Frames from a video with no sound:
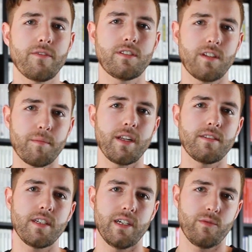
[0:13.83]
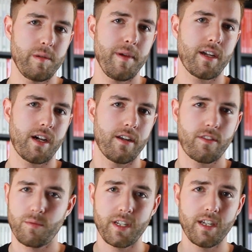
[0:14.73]
to someday see a remake on
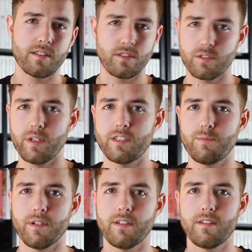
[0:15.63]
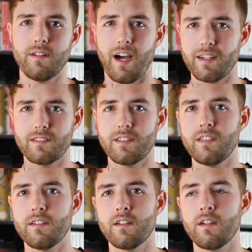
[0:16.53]
3DS or Switch, but honestly,
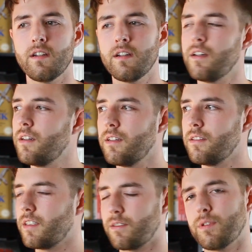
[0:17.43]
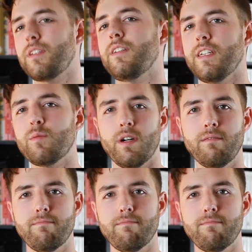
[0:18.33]
does it really need one?